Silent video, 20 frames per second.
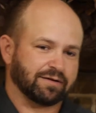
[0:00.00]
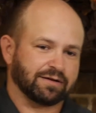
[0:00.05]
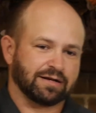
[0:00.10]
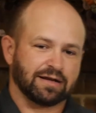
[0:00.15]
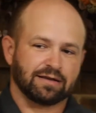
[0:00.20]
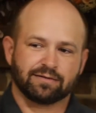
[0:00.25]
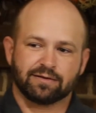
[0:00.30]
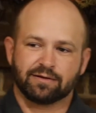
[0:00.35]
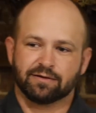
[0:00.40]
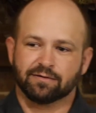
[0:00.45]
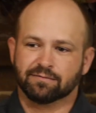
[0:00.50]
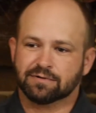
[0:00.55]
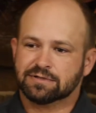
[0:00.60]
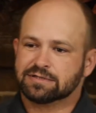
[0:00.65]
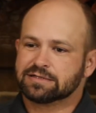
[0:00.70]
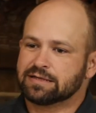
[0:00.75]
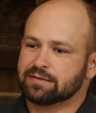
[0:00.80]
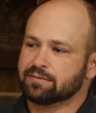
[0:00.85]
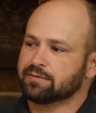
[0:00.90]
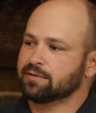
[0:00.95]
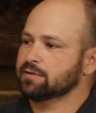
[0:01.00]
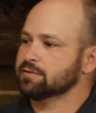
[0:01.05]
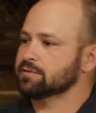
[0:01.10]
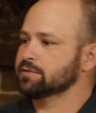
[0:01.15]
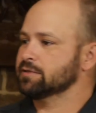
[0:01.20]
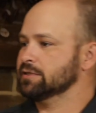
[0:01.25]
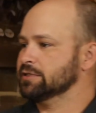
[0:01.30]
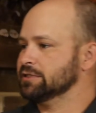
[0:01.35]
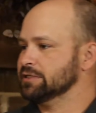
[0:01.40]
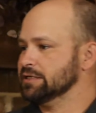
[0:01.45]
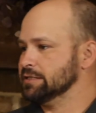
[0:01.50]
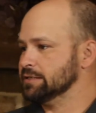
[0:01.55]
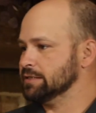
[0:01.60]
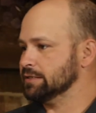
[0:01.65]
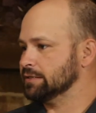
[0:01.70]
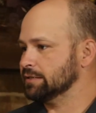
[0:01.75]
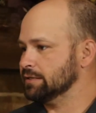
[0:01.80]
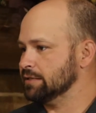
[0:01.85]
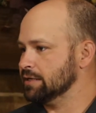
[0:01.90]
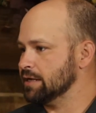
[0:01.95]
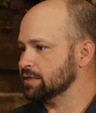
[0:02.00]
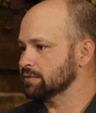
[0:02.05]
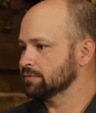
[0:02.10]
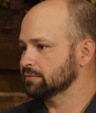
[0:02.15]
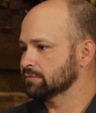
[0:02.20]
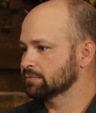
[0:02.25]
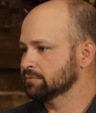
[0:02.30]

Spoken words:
can I lead her one step closer to Jesus today?